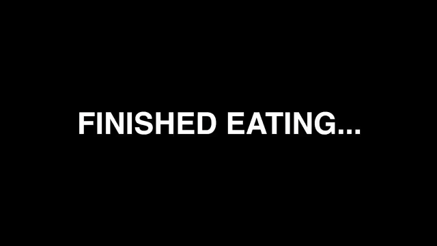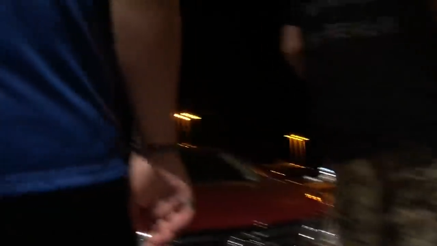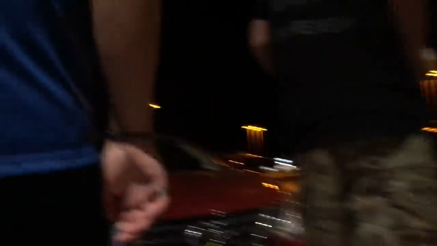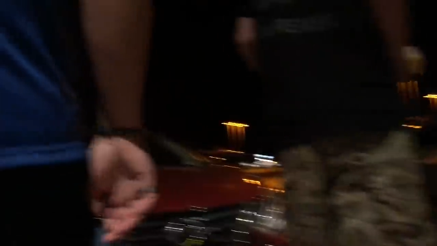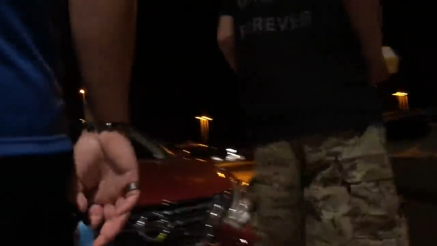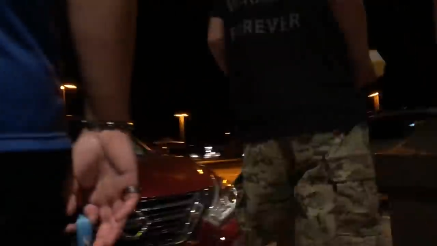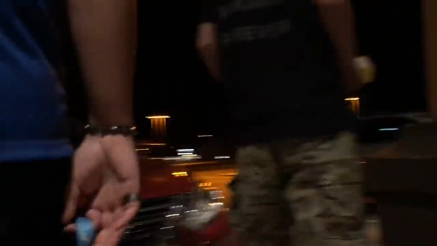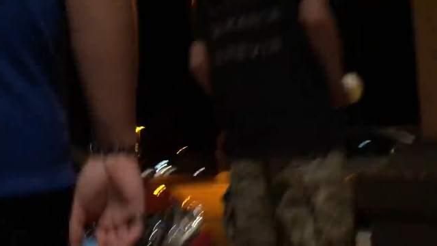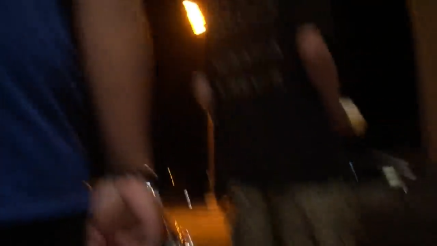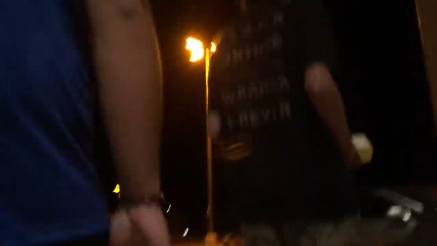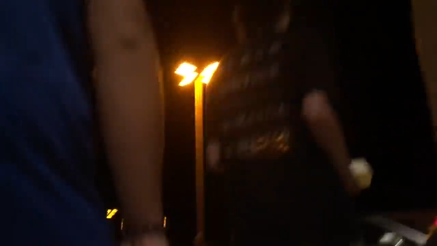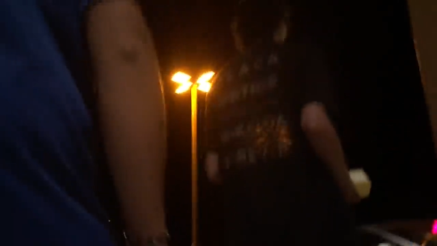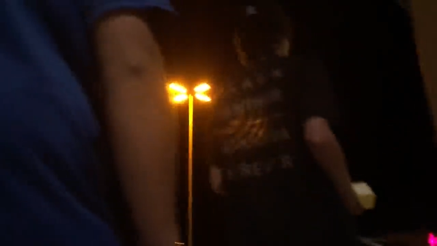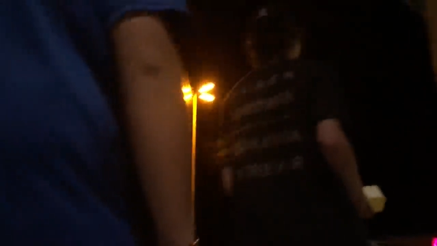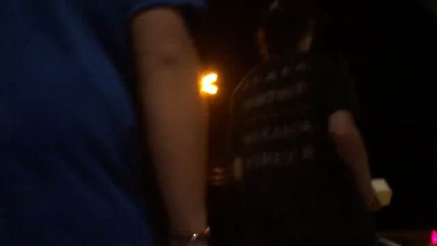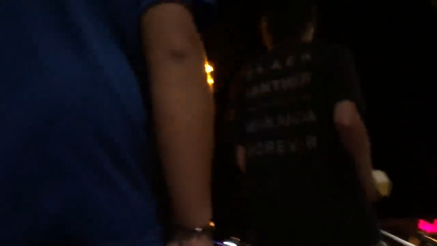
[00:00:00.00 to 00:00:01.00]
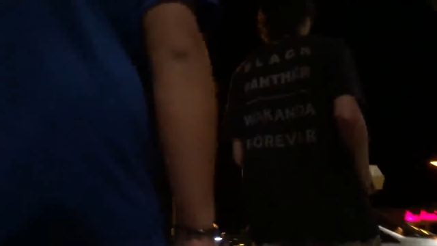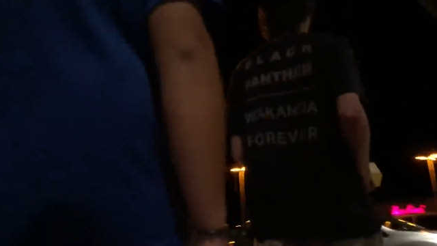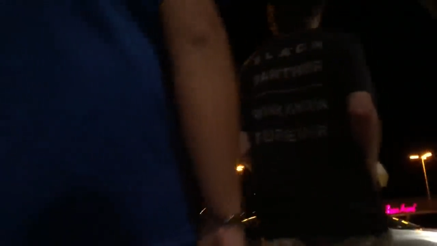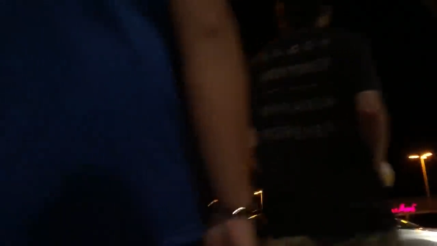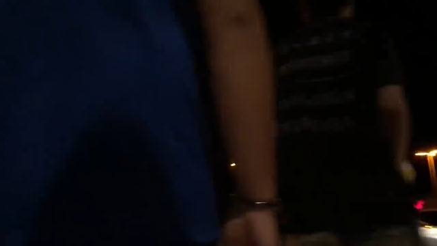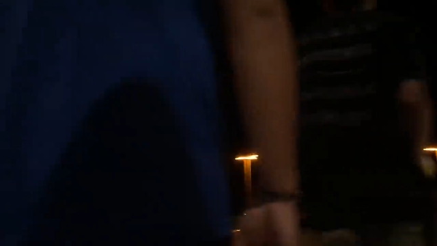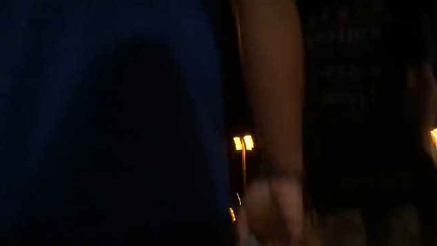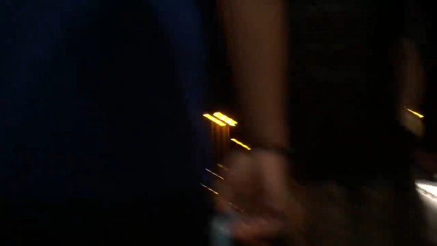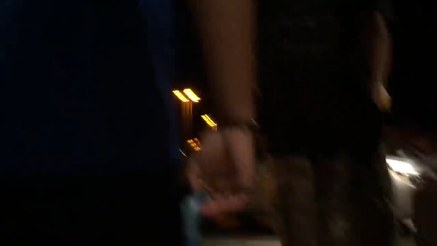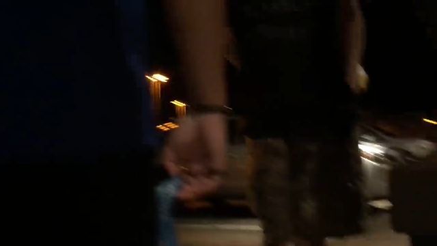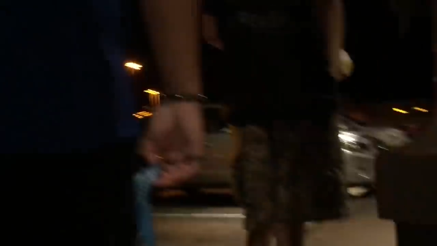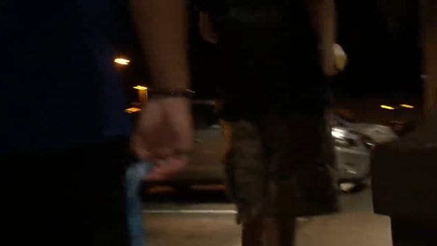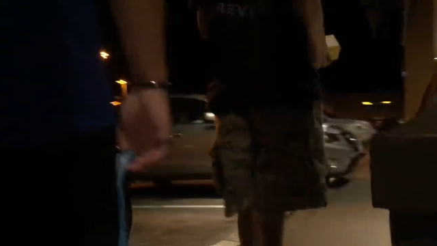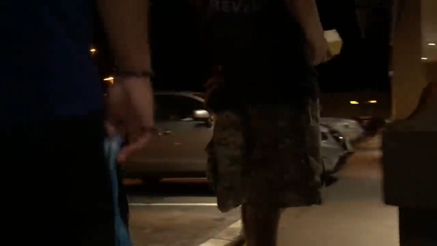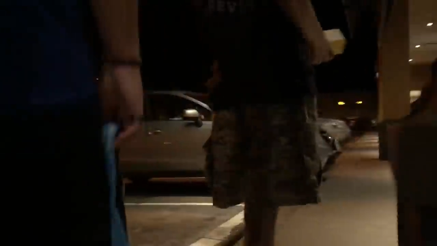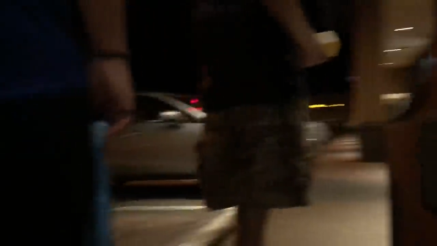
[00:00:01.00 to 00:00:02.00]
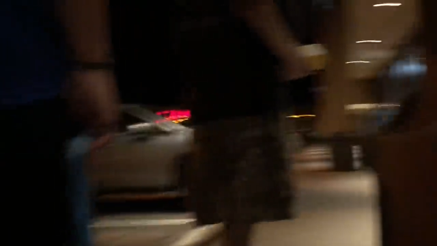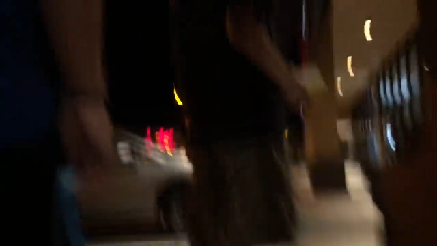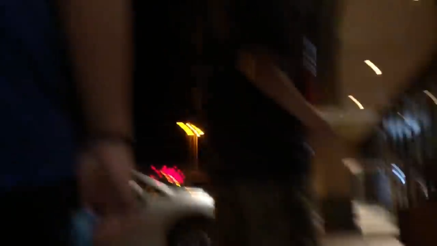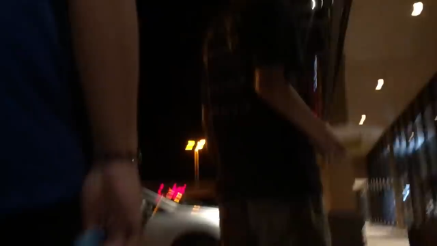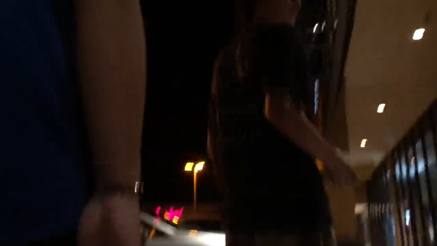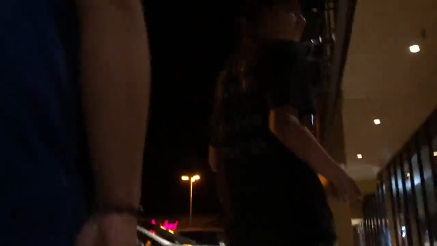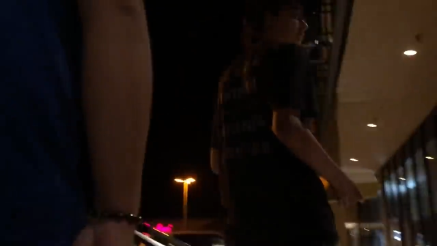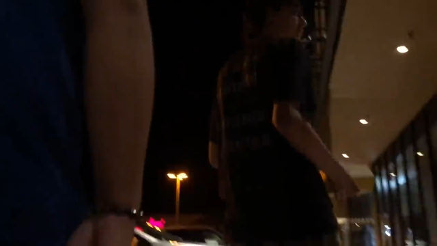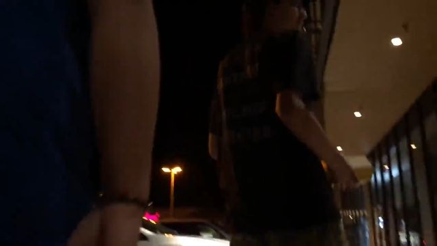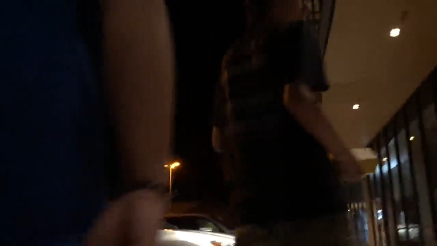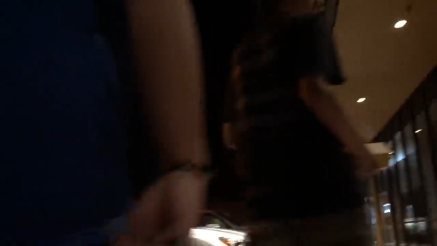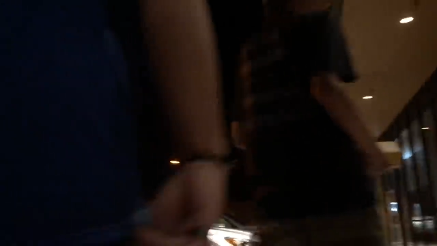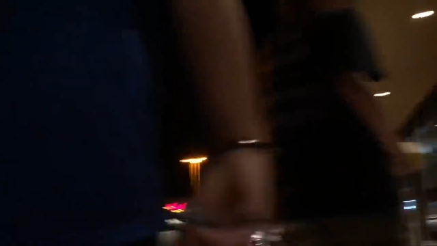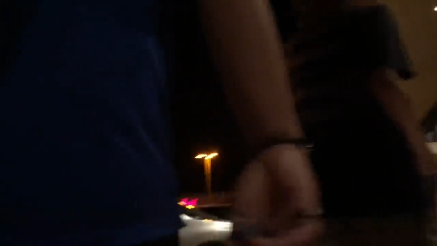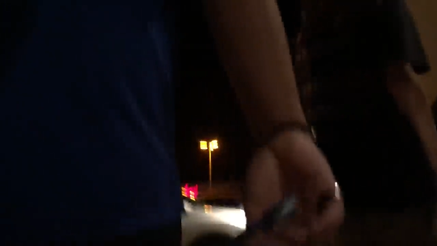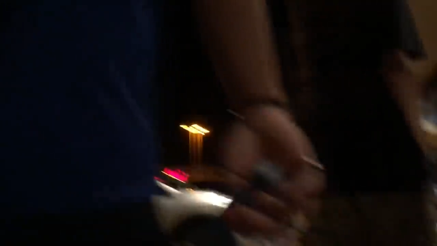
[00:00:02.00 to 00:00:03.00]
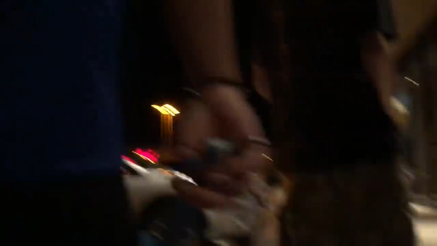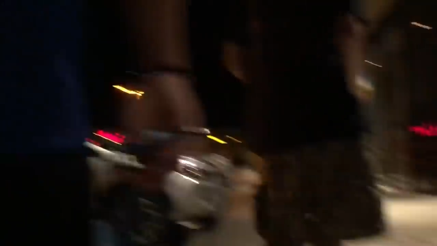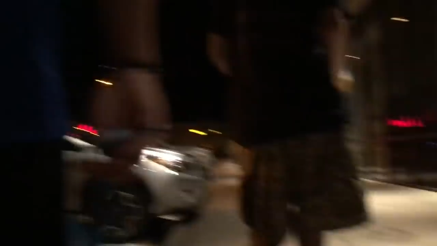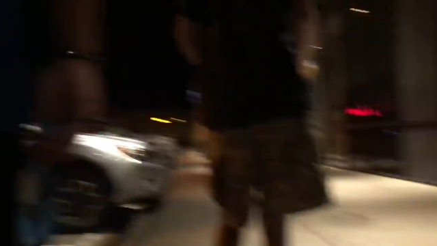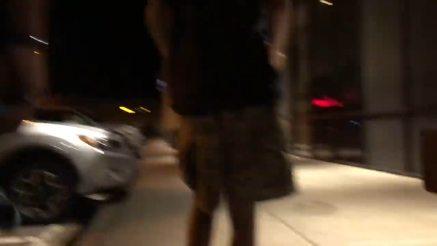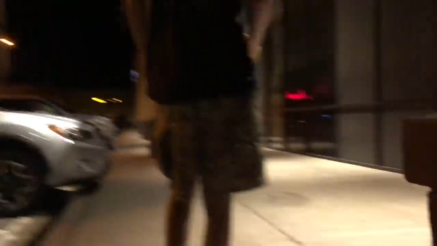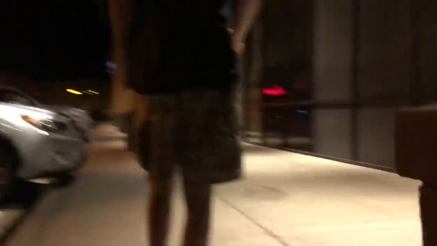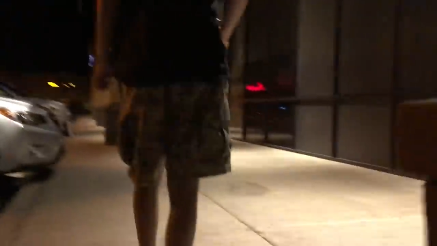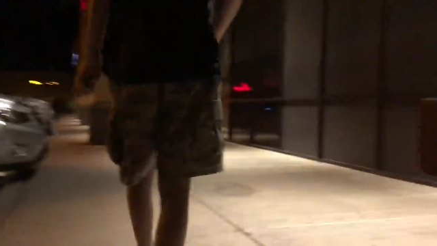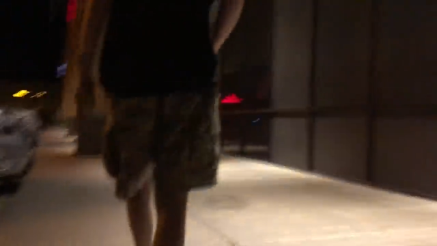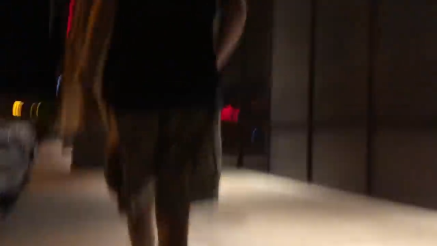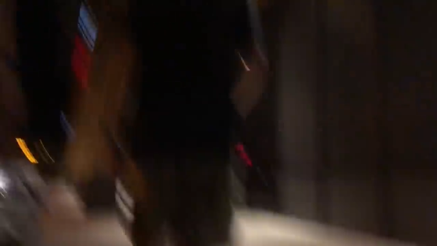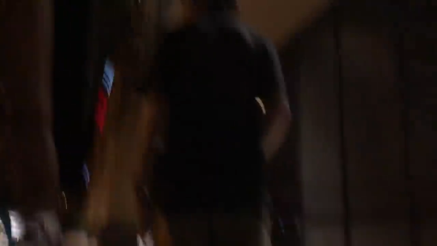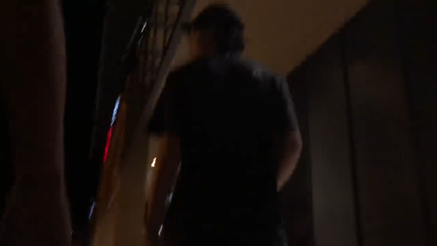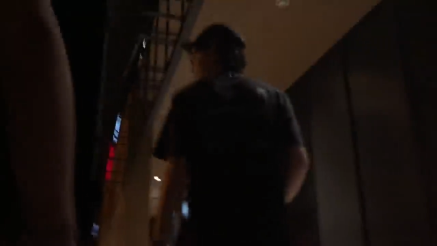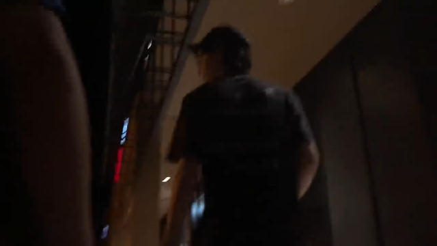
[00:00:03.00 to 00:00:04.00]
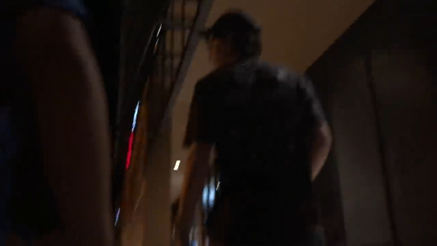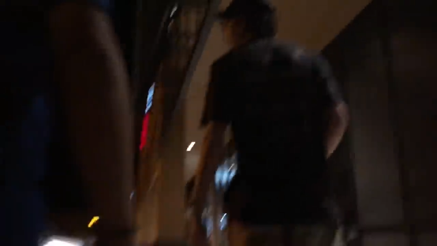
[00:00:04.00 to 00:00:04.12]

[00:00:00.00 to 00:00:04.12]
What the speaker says: No face is visible, so there are no lips to read.